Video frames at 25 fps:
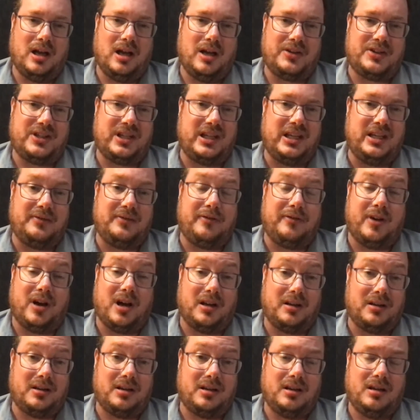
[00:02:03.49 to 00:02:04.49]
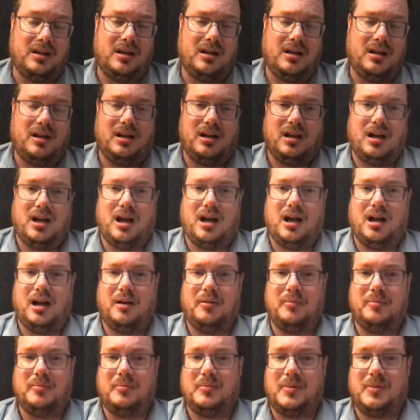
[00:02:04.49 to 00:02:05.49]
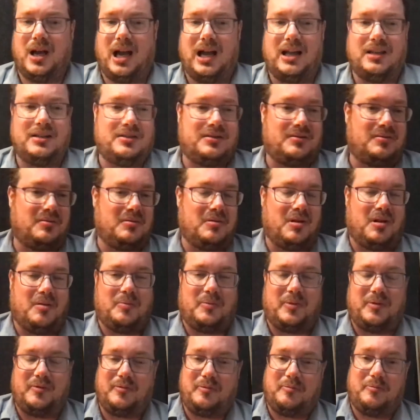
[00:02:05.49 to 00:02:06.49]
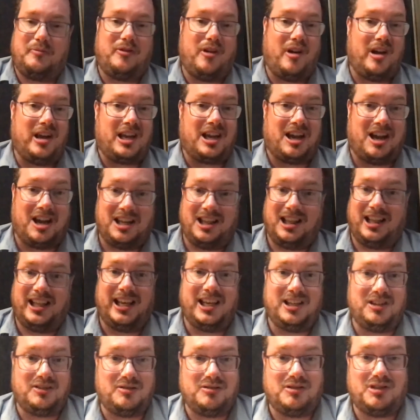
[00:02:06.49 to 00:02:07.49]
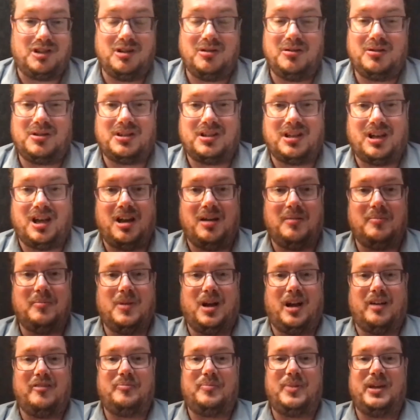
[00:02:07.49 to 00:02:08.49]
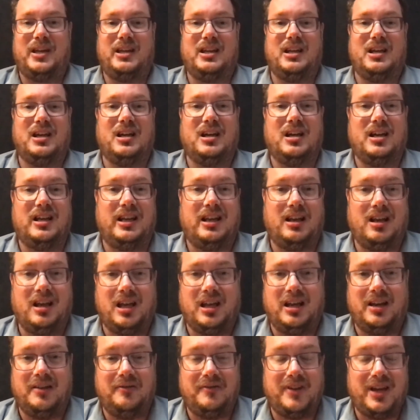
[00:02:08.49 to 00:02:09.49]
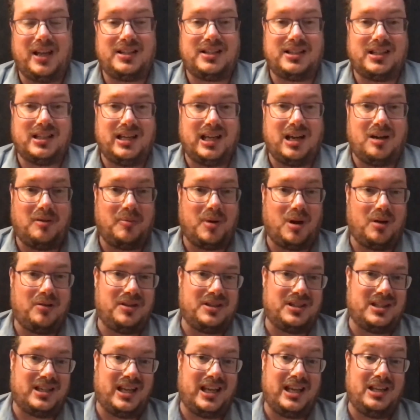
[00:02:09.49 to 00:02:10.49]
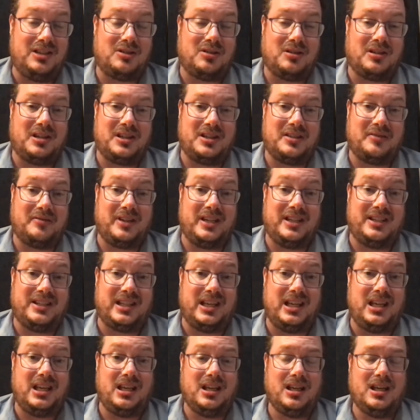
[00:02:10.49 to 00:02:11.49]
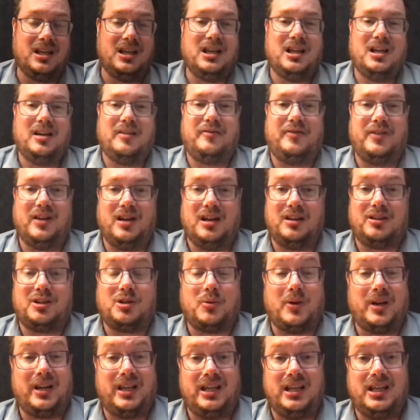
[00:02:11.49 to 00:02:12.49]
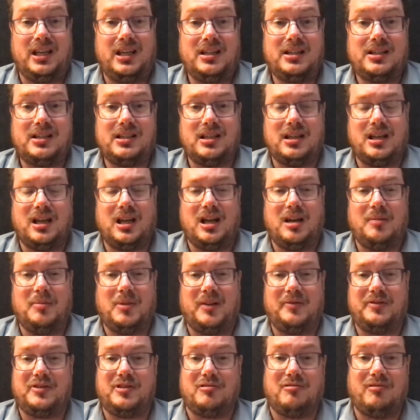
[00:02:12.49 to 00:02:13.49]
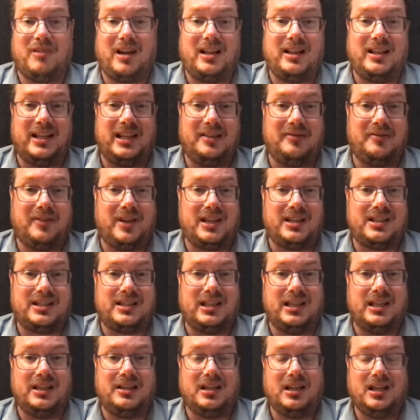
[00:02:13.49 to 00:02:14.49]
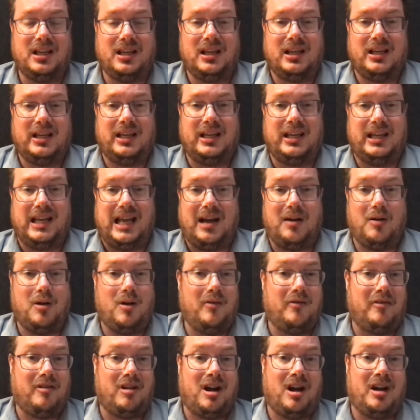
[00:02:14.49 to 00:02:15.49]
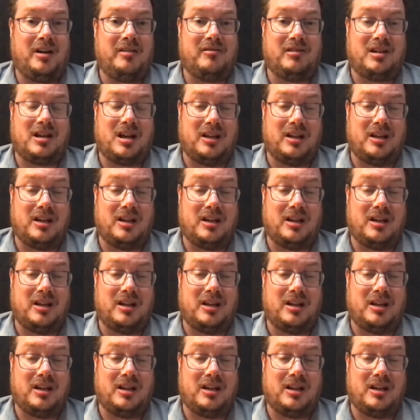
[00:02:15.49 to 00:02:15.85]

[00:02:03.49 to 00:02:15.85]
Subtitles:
seed fund. As very kindly introduced, I've been an investor now, both as an angel and as a VC, for 20 years. I've directly invested in now over 100